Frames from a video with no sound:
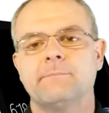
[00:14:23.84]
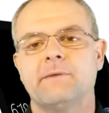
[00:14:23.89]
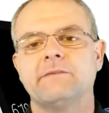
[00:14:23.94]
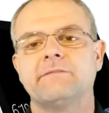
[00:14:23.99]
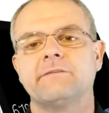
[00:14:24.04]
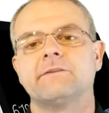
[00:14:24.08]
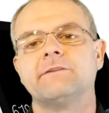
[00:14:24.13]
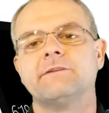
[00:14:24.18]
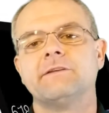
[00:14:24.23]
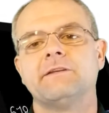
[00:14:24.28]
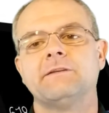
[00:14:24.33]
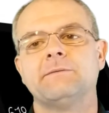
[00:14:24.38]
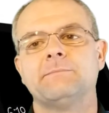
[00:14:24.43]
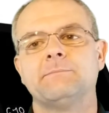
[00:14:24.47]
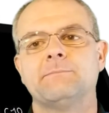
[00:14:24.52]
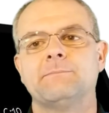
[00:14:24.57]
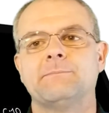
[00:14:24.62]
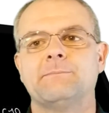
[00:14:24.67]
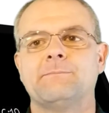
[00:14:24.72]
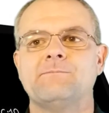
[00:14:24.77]

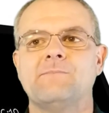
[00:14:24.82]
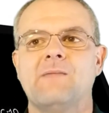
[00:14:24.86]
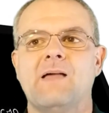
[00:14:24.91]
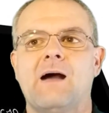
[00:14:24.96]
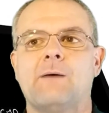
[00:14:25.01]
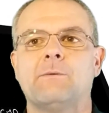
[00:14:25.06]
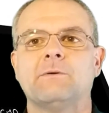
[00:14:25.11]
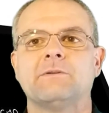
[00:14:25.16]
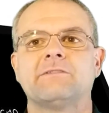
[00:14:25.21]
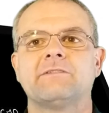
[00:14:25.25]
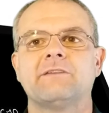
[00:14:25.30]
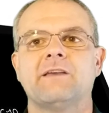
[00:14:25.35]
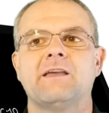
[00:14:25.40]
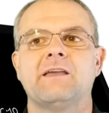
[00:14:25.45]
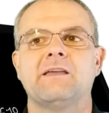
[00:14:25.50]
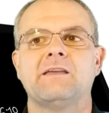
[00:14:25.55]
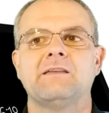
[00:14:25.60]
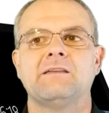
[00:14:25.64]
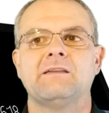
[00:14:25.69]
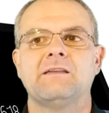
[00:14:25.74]
basically, I would
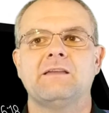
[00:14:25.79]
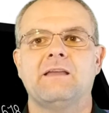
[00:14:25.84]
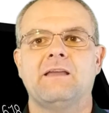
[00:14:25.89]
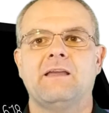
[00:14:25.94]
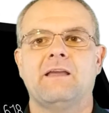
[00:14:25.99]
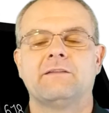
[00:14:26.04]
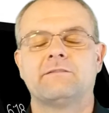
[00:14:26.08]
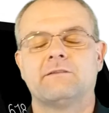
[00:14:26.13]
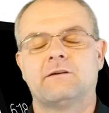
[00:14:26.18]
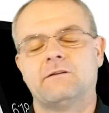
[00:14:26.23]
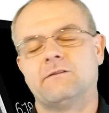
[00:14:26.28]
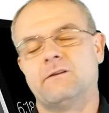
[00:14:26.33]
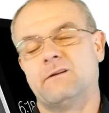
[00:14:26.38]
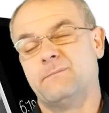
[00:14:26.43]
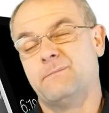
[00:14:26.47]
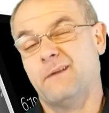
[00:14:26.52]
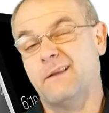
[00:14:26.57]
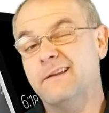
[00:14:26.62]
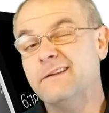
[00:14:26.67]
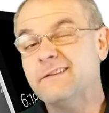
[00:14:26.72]
say it's on
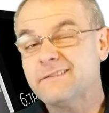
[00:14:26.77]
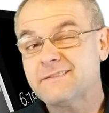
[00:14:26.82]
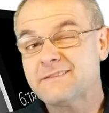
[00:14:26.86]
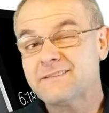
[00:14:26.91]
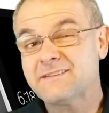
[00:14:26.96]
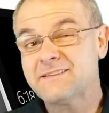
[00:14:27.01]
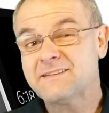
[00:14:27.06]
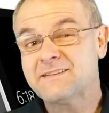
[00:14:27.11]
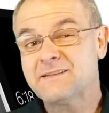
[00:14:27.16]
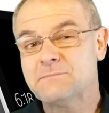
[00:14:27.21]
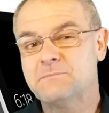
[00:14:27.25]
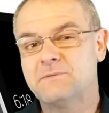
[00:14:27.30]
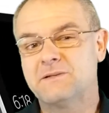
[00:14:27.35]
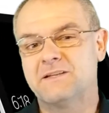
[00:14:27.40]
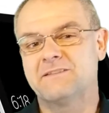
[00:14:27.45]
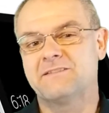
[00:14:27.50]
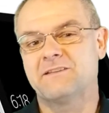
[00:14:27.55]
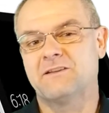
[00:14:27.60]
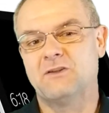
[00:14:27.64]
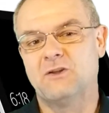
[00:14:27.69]
the list,
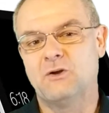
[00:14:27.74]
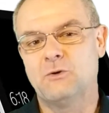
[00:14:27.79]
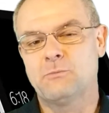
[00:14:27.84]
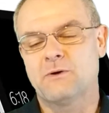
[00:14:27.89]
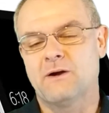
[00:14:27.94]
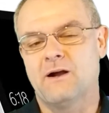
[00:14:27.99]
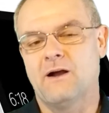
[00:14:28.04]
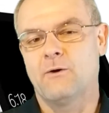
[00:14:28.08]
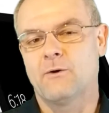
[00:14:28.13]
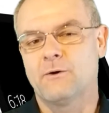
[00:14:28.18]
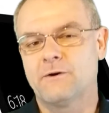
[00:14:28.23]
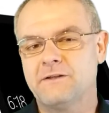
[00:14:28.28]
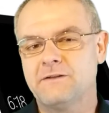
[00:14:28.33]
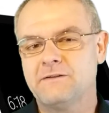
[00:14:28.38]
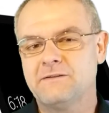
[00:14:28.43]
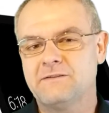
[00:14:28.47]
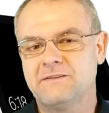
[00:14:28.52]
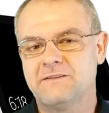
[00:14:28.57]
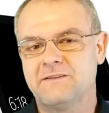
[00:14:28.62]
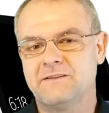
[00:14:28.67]
but it's a low
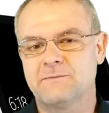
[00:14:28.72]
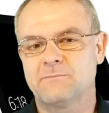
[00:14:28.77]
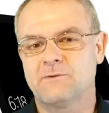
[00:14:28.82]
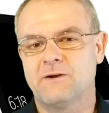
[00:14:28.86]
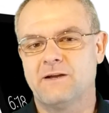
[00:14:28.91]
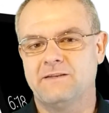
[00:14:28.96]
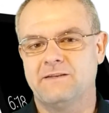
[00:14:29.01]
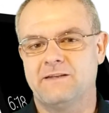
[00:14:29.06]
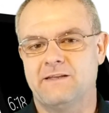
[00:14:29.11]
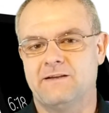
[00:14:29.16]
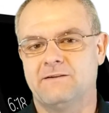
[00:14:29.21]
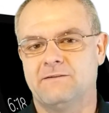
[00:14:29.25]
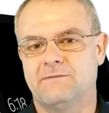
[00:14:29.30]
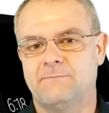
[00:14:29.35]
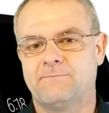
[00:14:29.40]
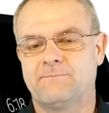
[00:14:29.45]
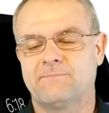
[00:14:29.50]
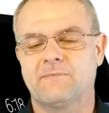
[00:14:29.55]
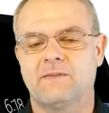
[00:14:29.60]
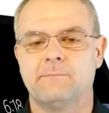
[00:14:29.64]
priority to them right
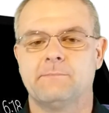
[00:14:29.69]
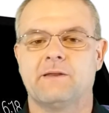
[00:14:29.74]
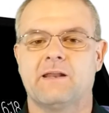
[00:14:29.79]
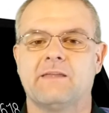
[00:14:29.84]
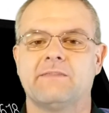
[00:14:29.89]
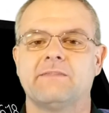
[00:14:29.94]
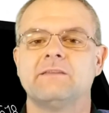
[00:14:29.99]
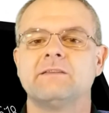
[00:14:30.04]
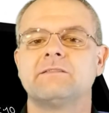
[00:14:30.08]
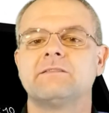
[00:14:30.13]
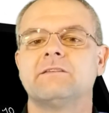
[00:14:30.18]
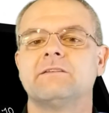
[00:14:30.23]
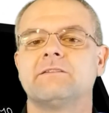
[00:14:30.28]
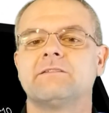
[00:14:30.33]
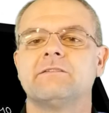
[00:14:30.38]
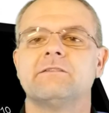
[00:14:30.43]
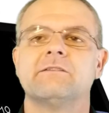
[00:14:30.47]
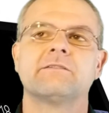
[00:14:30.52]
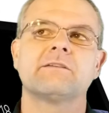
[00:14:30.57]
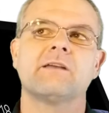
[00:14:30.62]
now. But I think
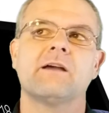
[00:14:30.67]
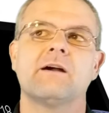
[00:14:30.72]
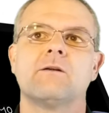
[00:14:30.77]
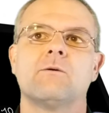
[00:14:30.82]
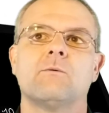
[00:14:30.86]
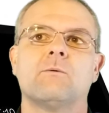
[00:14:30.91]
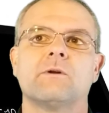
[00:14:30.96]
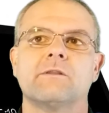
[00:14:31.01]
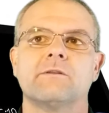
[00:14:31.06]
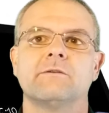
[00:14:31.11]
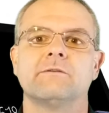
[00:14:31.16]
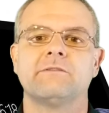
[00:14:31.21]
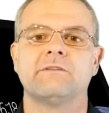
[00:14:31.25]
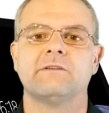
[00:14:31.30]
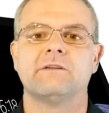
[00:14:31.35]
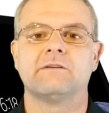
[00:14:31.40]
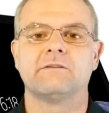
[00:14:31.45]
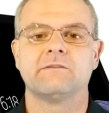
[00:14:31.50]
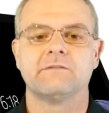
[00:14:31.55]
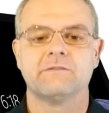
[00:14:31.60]
this is kind of one of
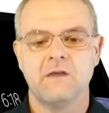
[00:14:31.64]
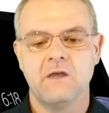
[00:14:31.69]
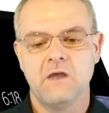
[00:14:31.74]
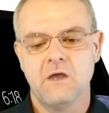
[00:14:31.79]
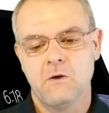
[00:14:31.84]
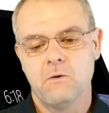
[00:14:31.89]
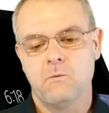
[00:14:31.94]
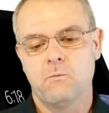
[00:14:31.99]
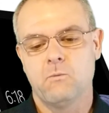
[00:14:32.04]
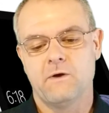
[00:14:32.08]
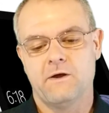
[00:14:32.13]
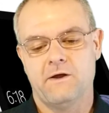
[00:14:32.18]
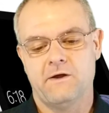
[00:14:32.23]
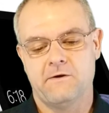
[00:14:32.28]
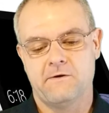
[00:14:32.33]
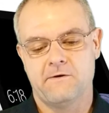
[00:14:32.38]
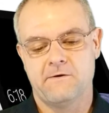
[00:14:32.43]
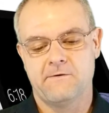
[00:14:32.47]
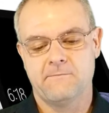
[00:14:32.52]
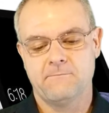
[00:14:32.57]
those things
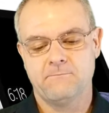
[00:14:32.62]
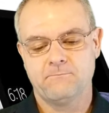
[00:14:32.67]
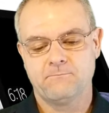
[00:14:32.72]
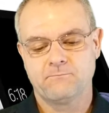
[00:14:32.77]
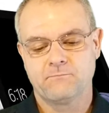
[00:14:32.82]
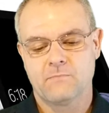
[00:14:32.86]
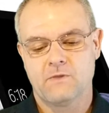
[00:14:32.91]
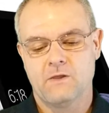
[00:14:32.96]
where